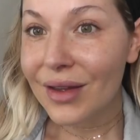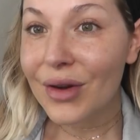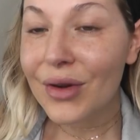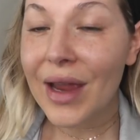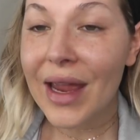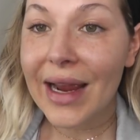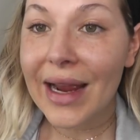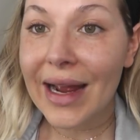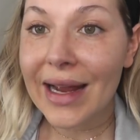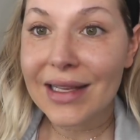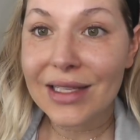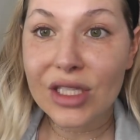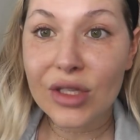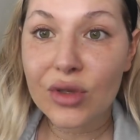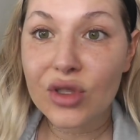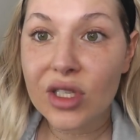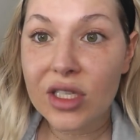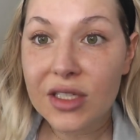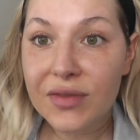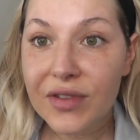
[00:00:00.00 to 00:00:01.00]
Okay guys, so
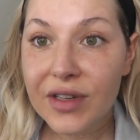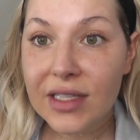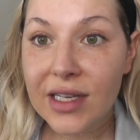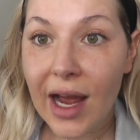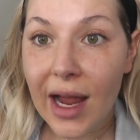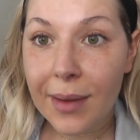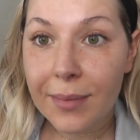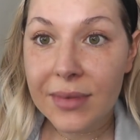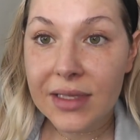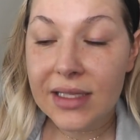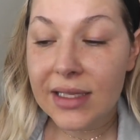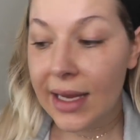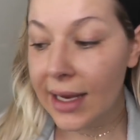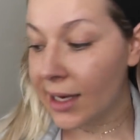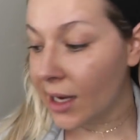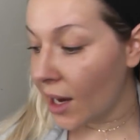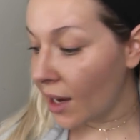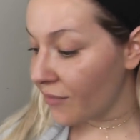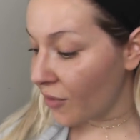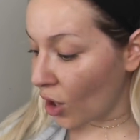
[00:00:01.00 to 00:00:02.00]
just for time's
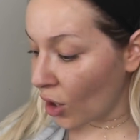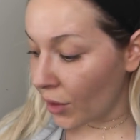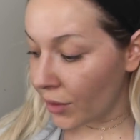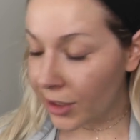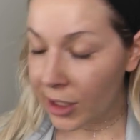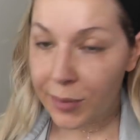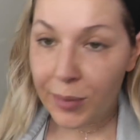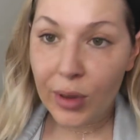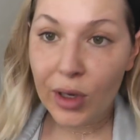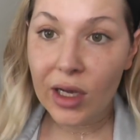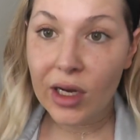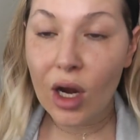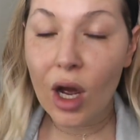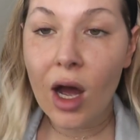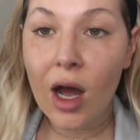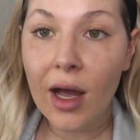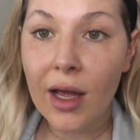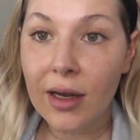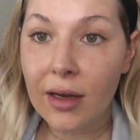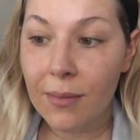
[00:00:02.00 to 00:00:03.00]
sake, I've already put
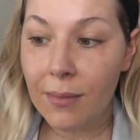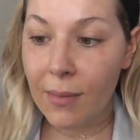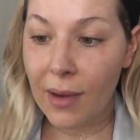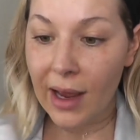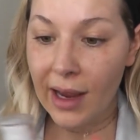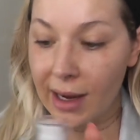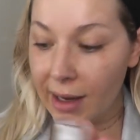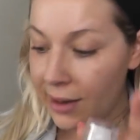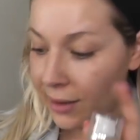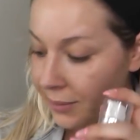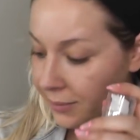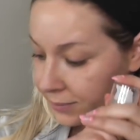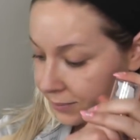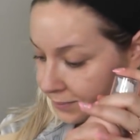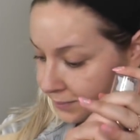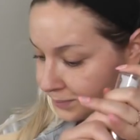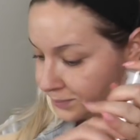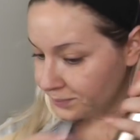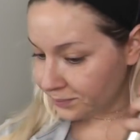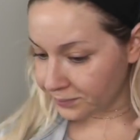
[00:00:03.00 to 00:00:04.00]
on my
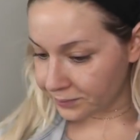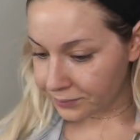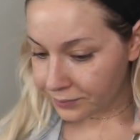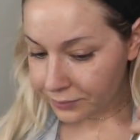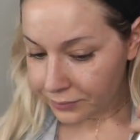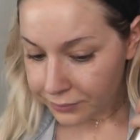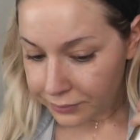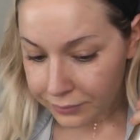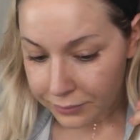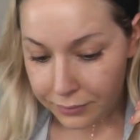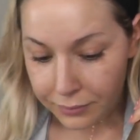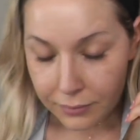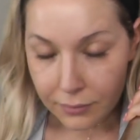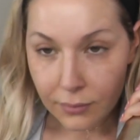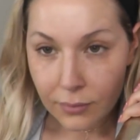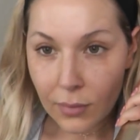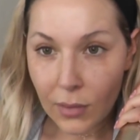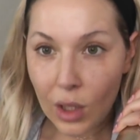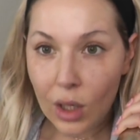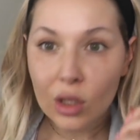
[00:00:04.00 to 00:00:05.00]

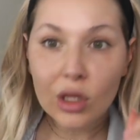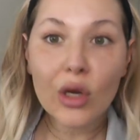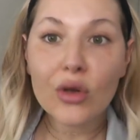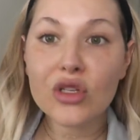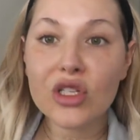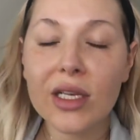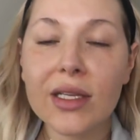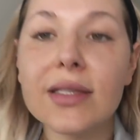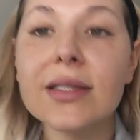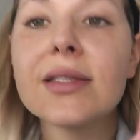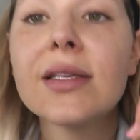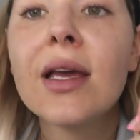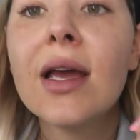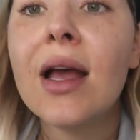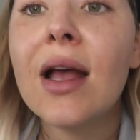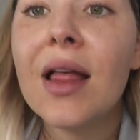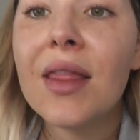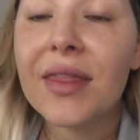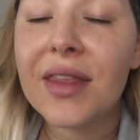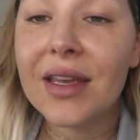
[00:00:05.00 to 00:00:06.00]
lotions.
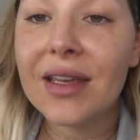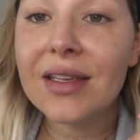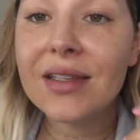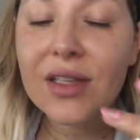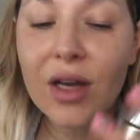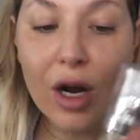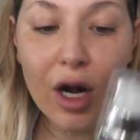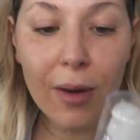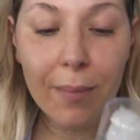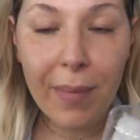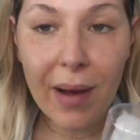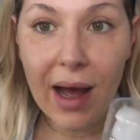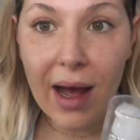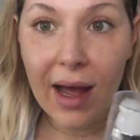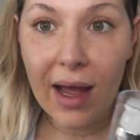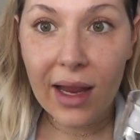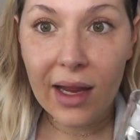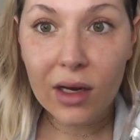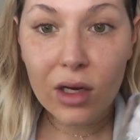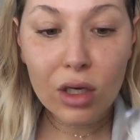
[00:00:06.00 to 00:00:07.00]
These are
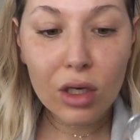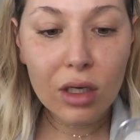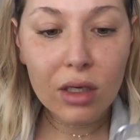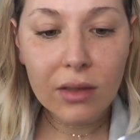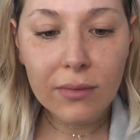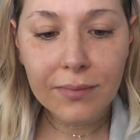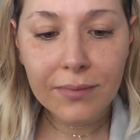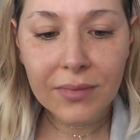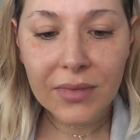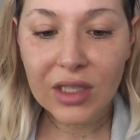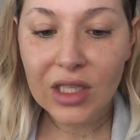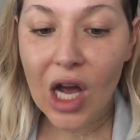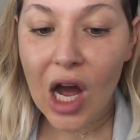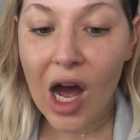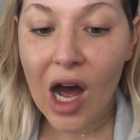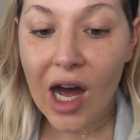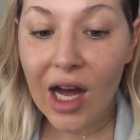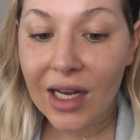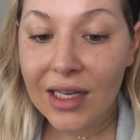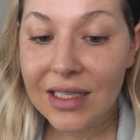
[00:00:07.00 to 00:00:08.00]
by
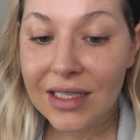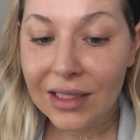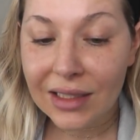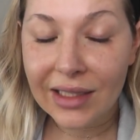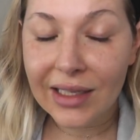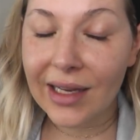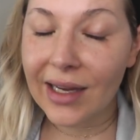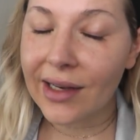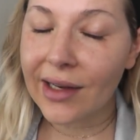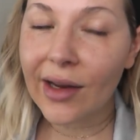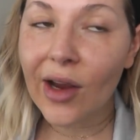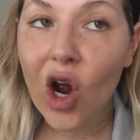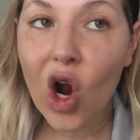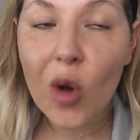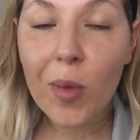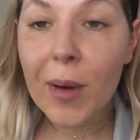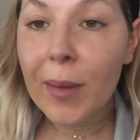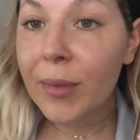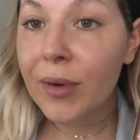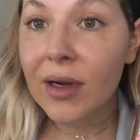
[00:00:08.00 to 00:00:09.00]
Caudalie, and I
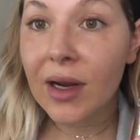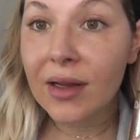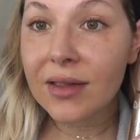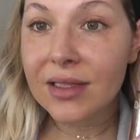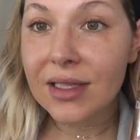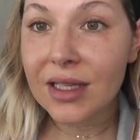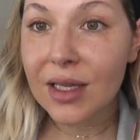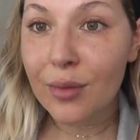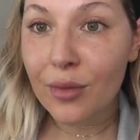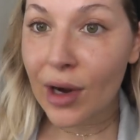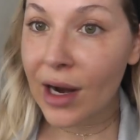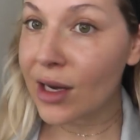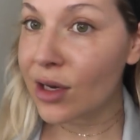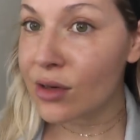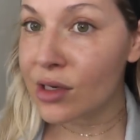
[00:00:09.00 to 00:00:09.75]
hope I'm pronouncing them right.